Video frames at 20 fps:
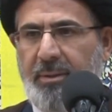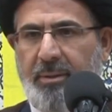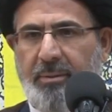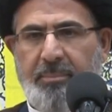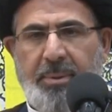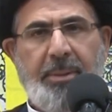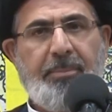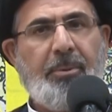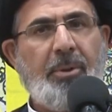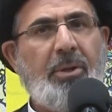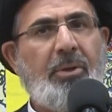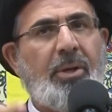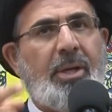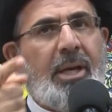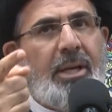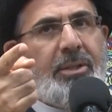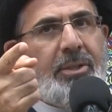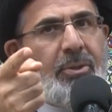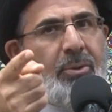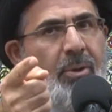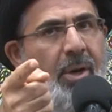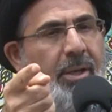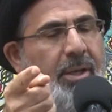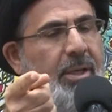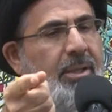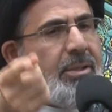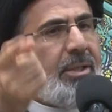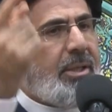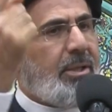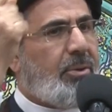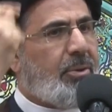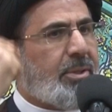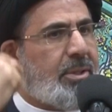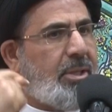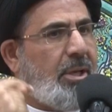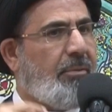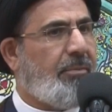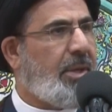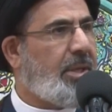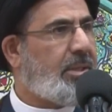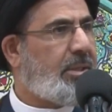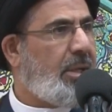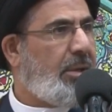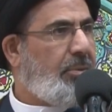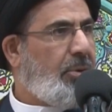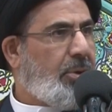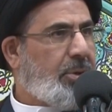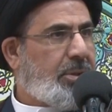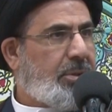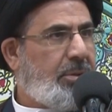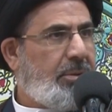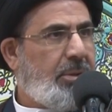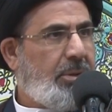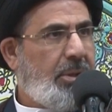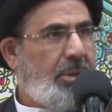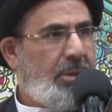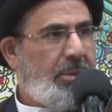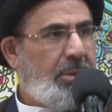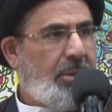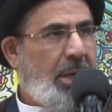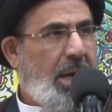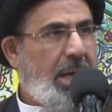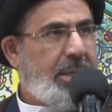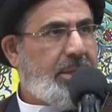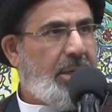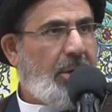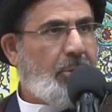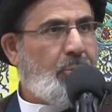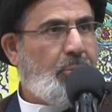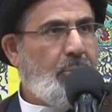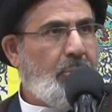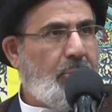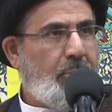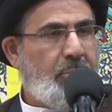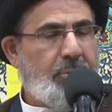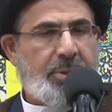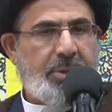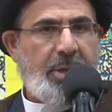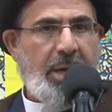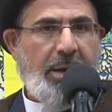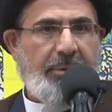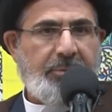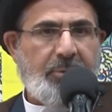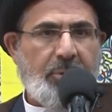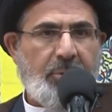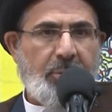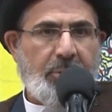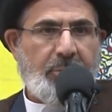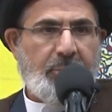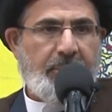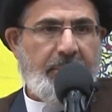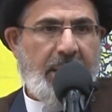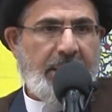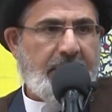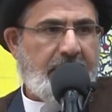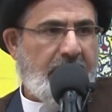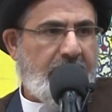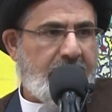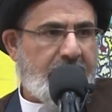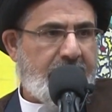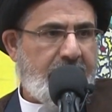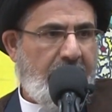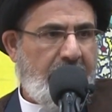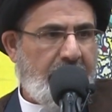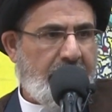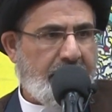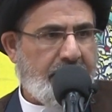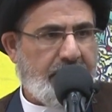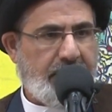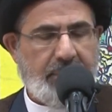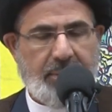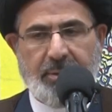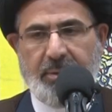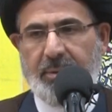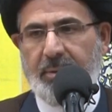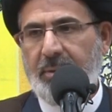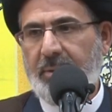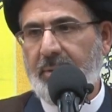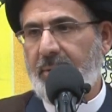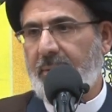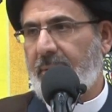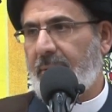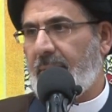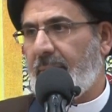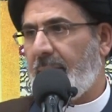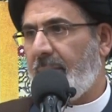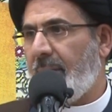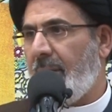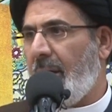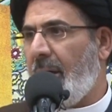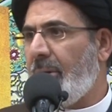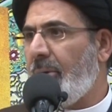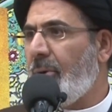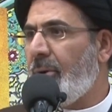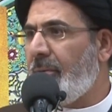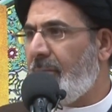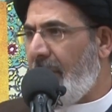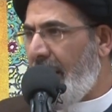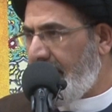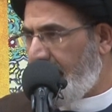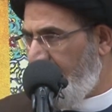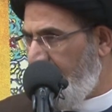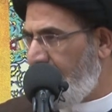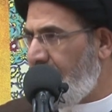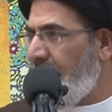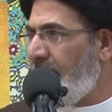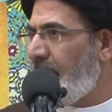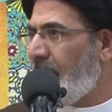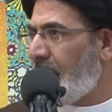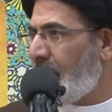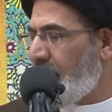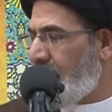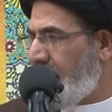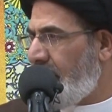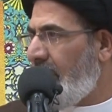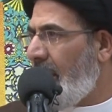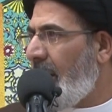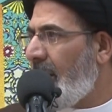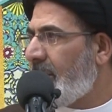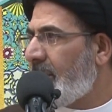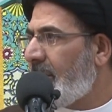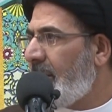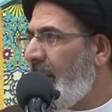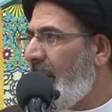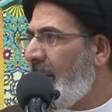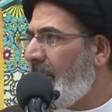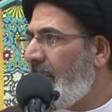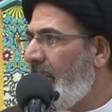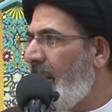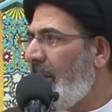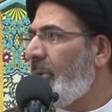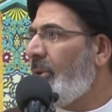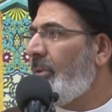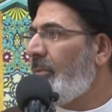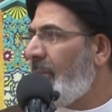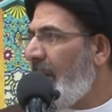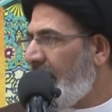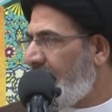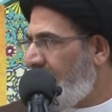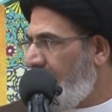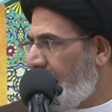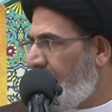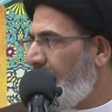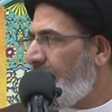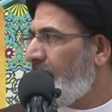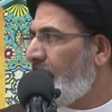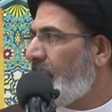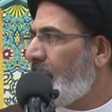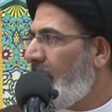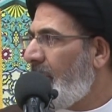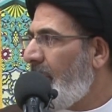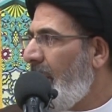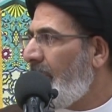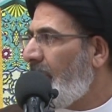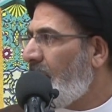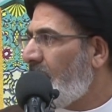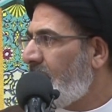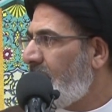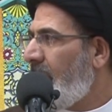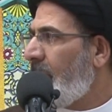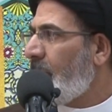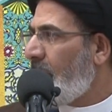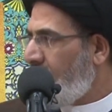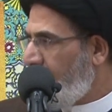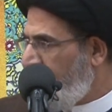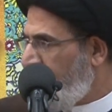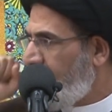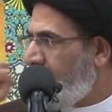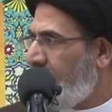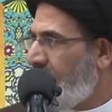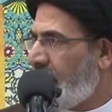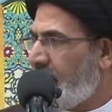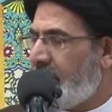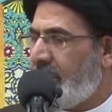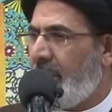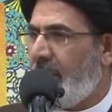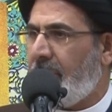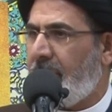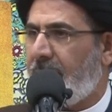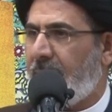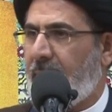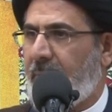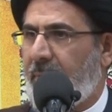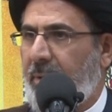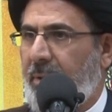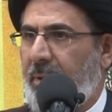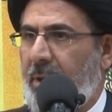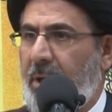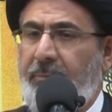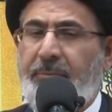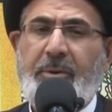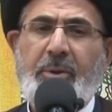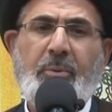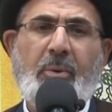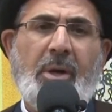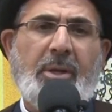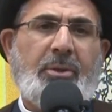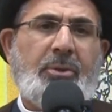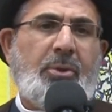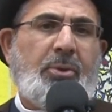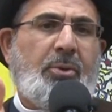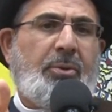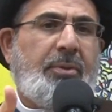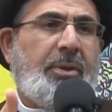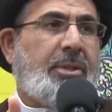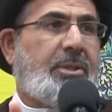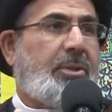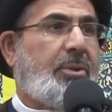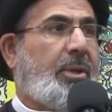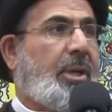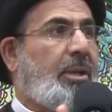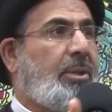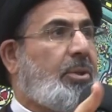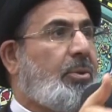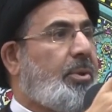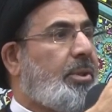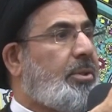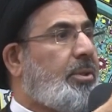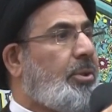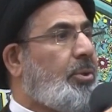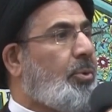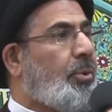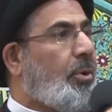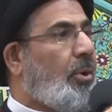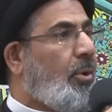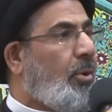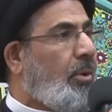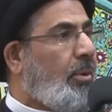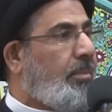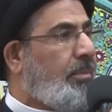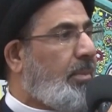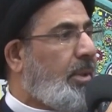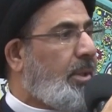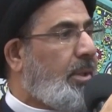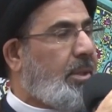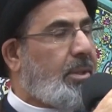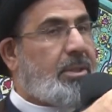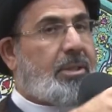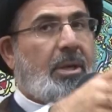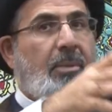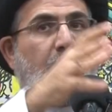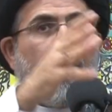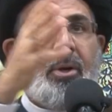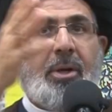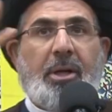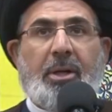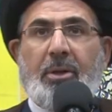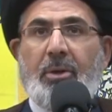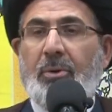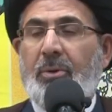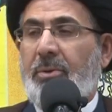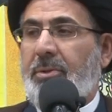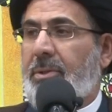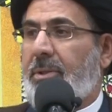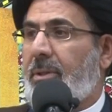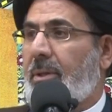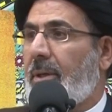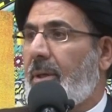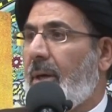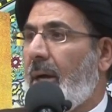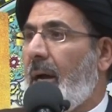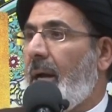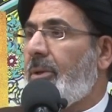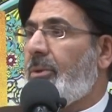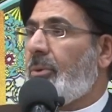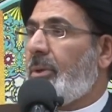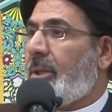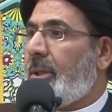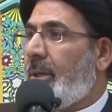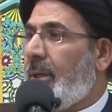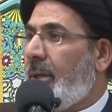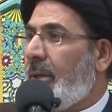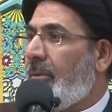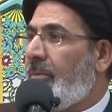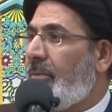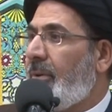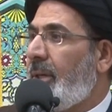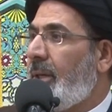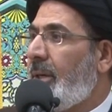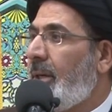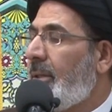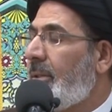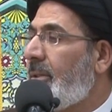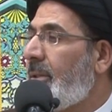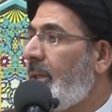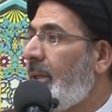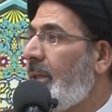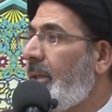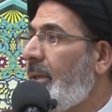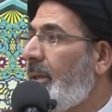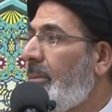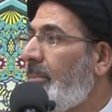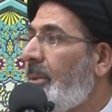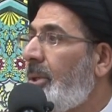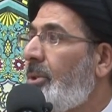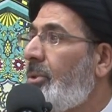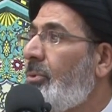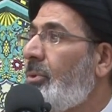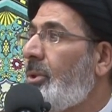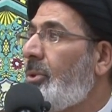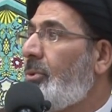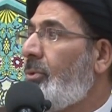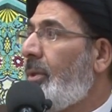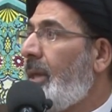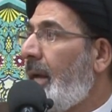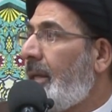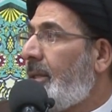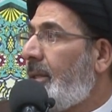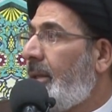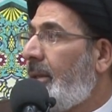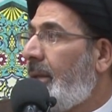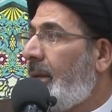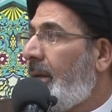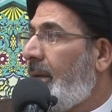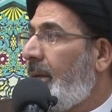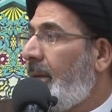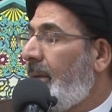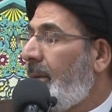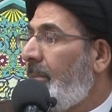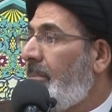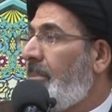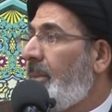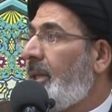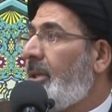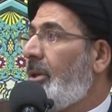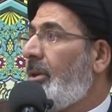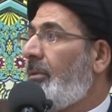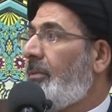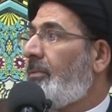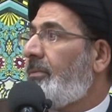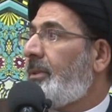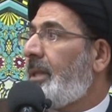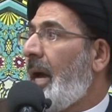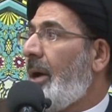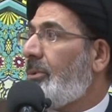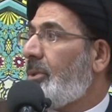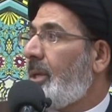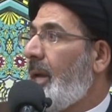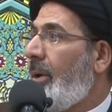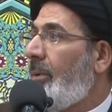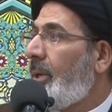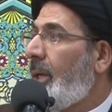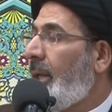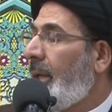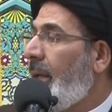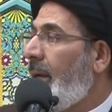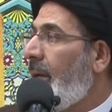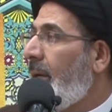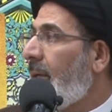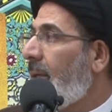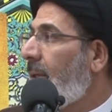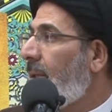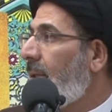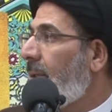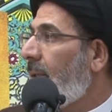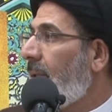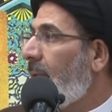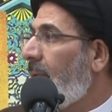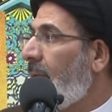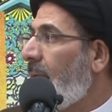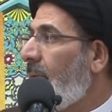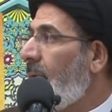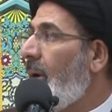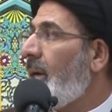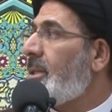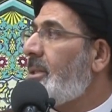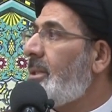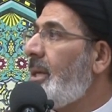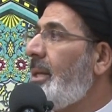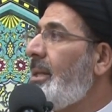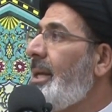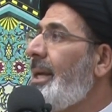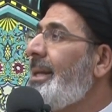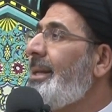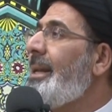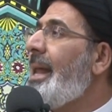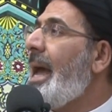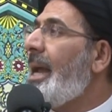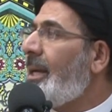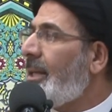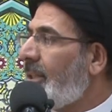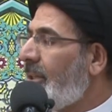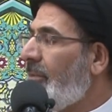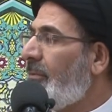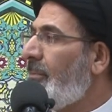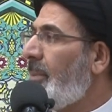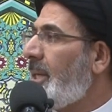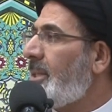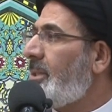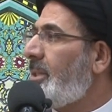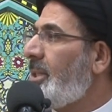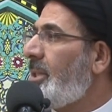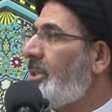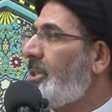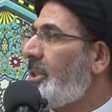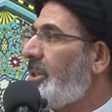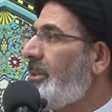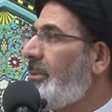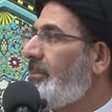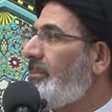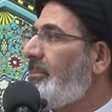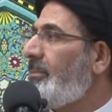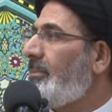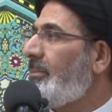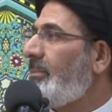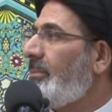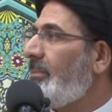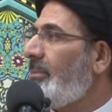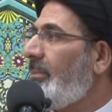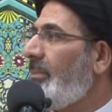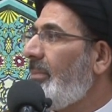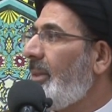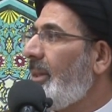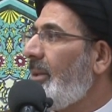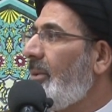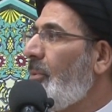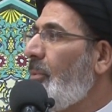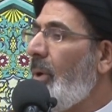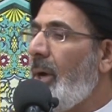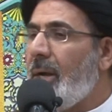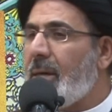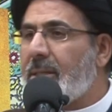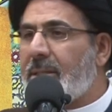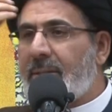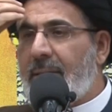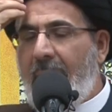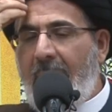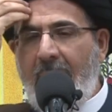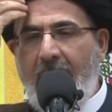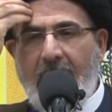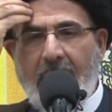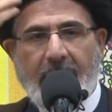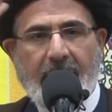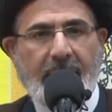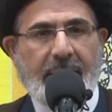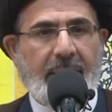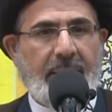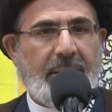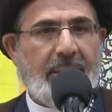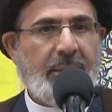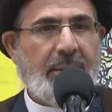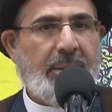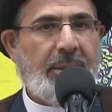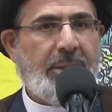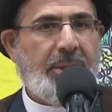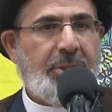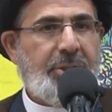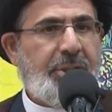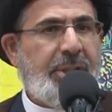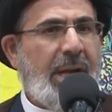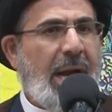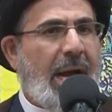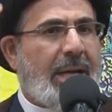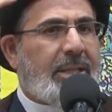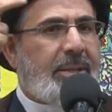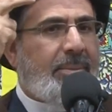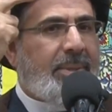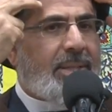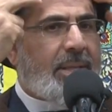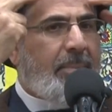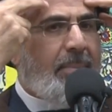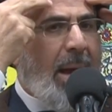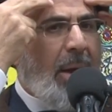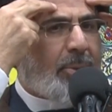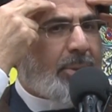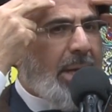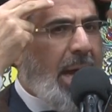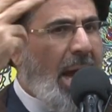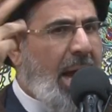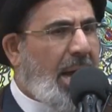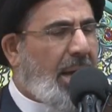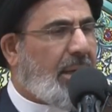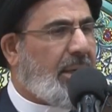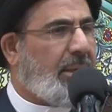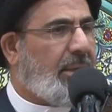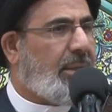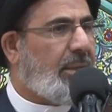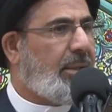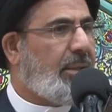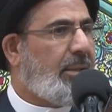People look at you and hitting yourself, they say, those guys are cuckoos. They have to go to mental asylum. Are you inviting people to Shia Islam? Are you inviting people to Imam Hussein when you hit yourself? If you want to do this, you can do it in your home, somewhere closed. I don't care, free country. But don't do that in the middle of downtown LA. You are sending negative message. Where is the aql? Shiaism is about aql.